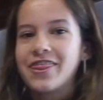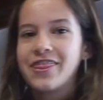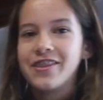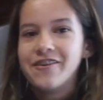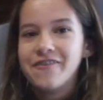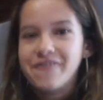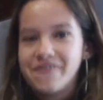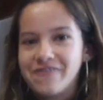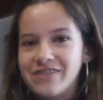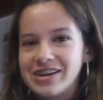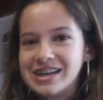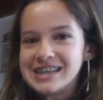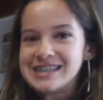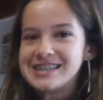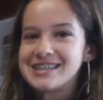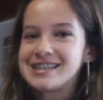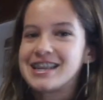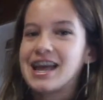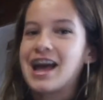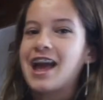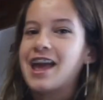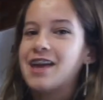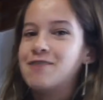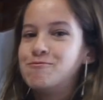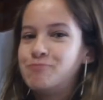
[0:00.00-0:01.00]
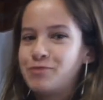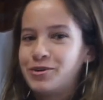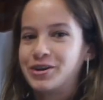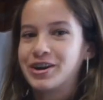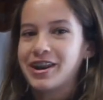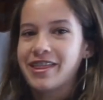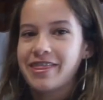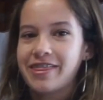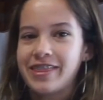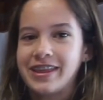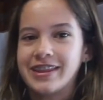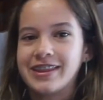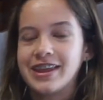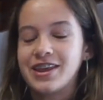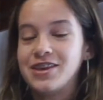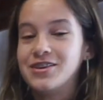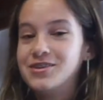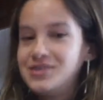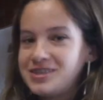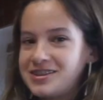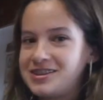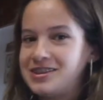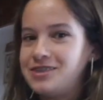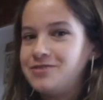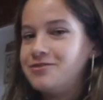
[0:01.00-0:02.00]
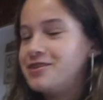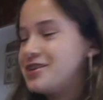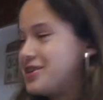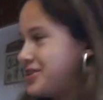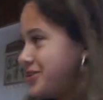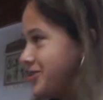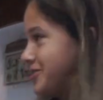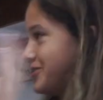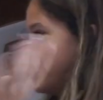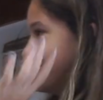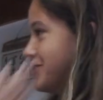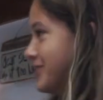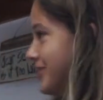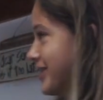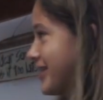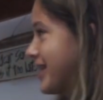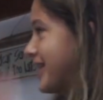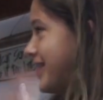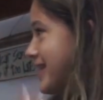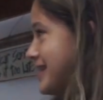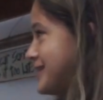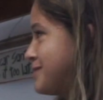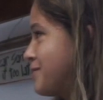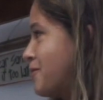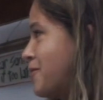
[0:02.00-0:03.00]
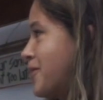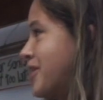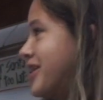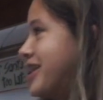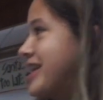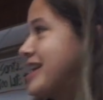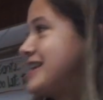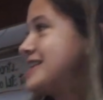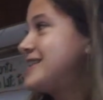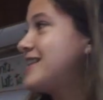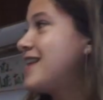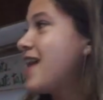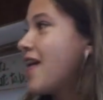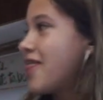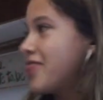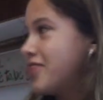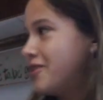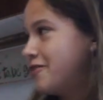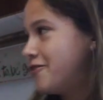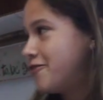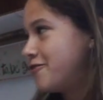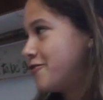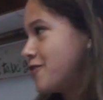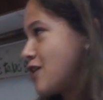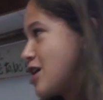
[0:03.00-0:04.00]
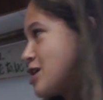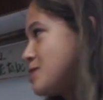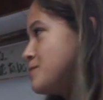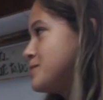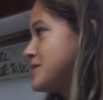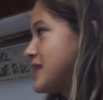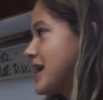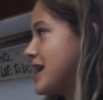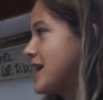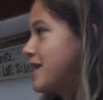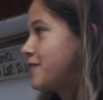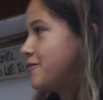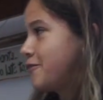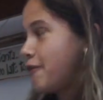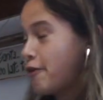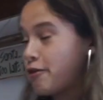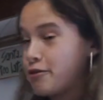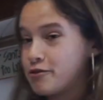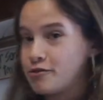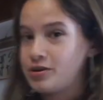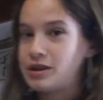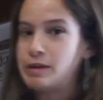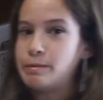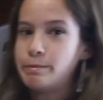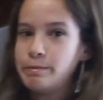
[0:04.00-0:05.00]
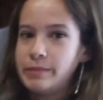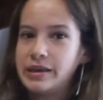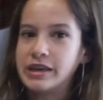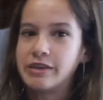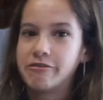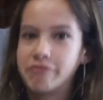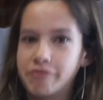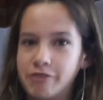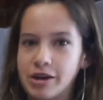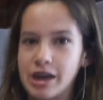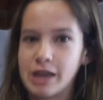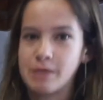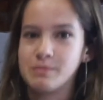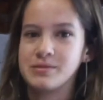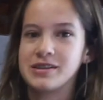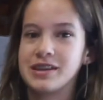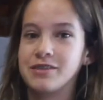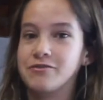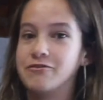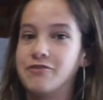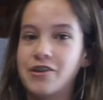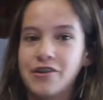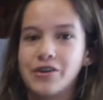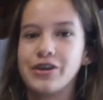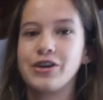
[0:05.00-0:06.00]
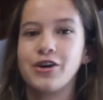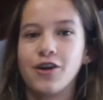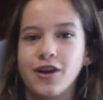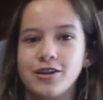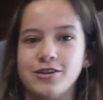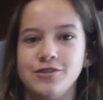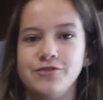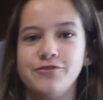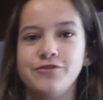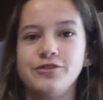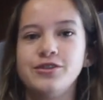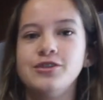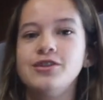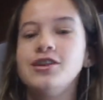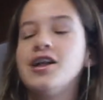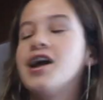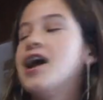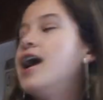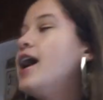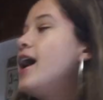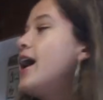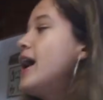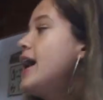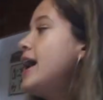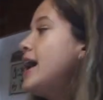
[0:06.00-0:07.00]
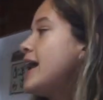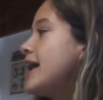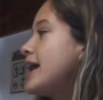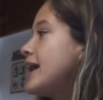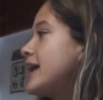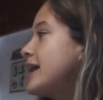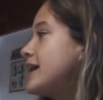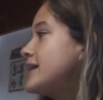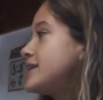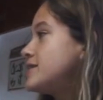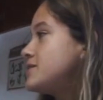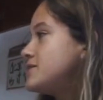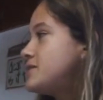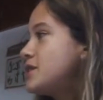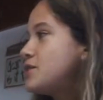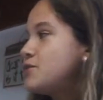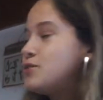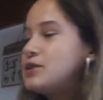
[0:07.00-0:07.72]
The first important thing that you see when you look at this part is the frames. I have three big frames and very colorful, and they